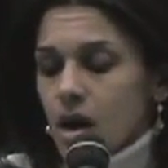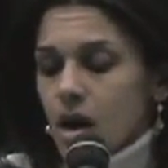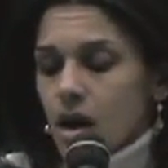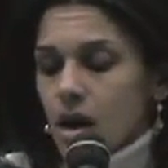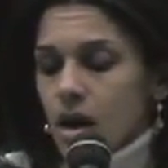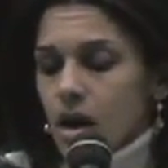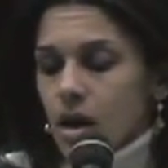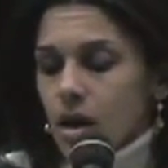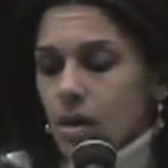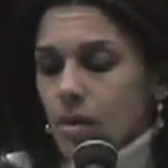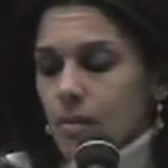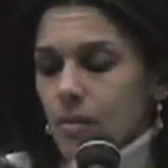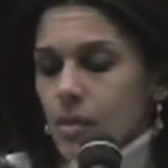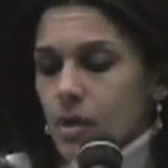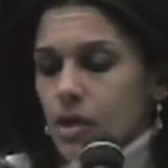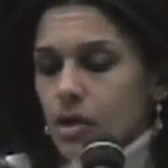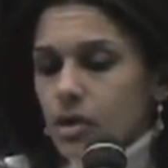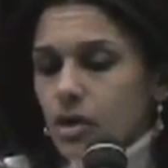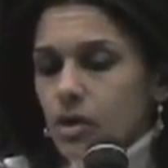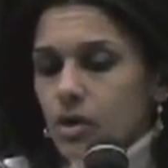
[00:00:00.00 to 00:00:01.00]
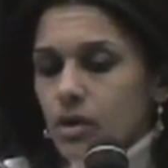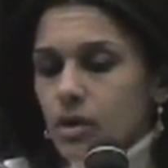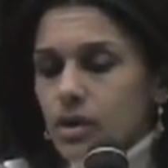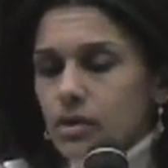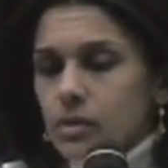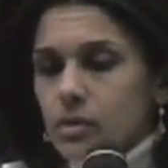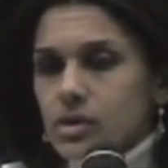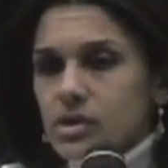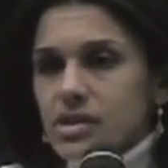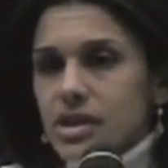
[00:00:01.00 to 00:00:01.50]

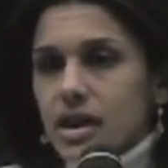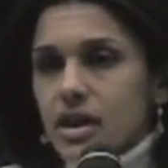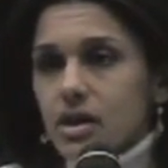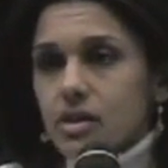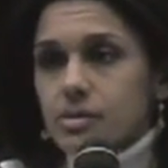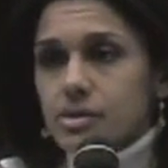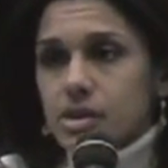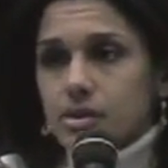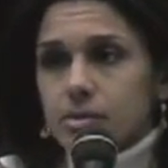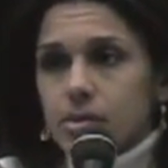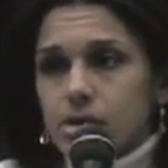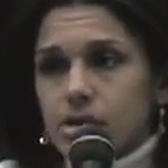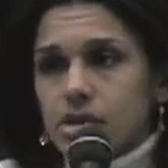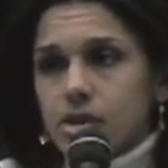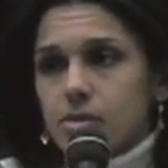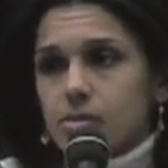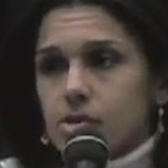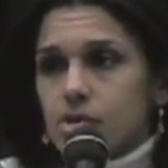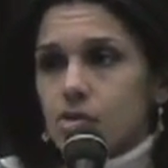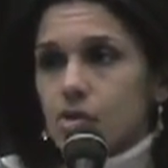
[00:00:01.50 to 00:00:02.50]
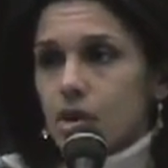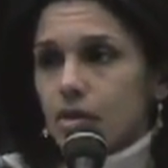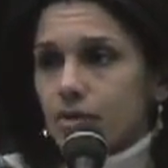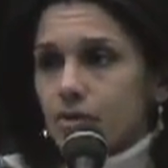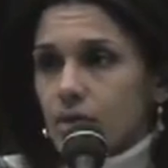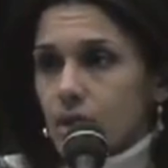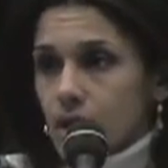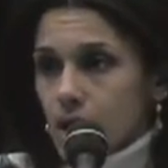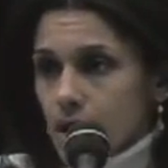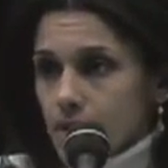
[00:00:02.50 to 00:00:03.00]
it was Arabs and Muslims run
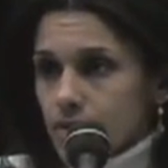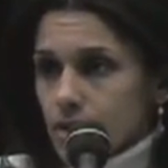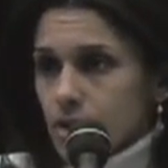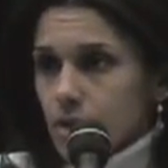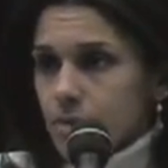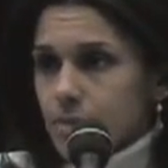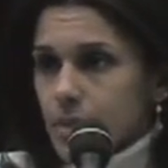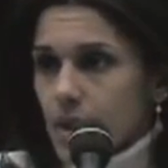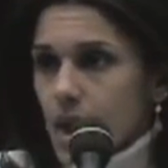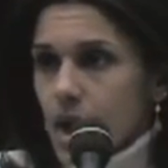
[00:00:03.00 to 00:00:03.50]
for cover.